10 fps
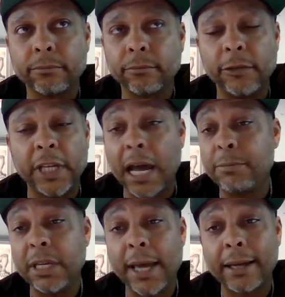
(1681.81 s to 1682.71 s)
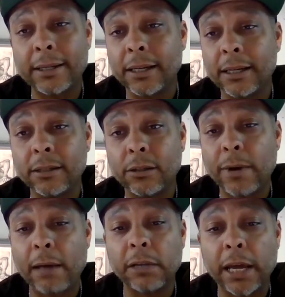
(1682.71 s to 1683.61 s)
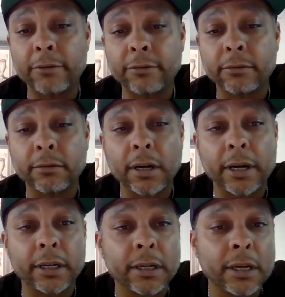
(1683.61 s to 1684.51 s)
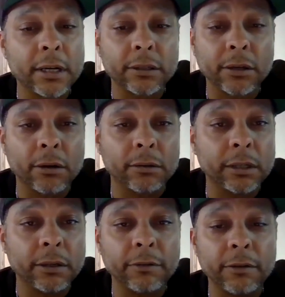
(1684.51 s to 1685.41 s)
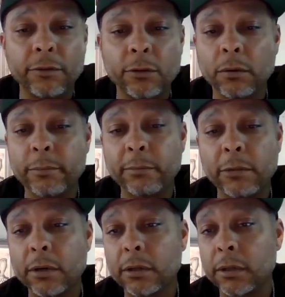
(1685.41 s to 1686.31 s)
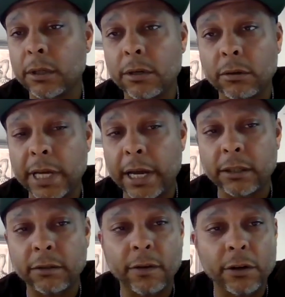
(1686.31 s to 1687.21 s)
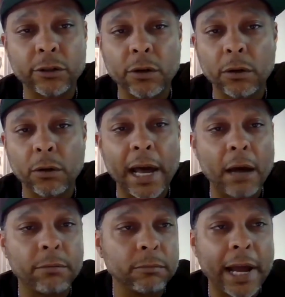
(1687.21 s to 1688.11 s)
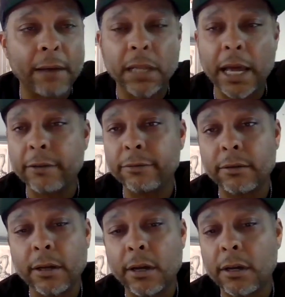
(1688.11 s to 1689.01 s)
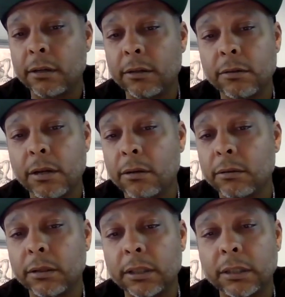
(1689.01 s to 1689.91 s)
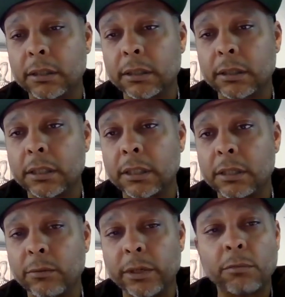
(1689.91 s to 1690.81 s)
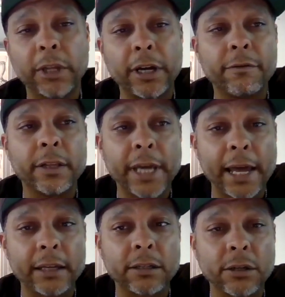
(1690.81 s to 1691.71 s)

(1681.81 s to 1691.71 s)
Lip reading: VIP access to the Rap Life, right? So if you remember, you know, Tash's first solo album, Rap Life, you know, is we're going to play off of that.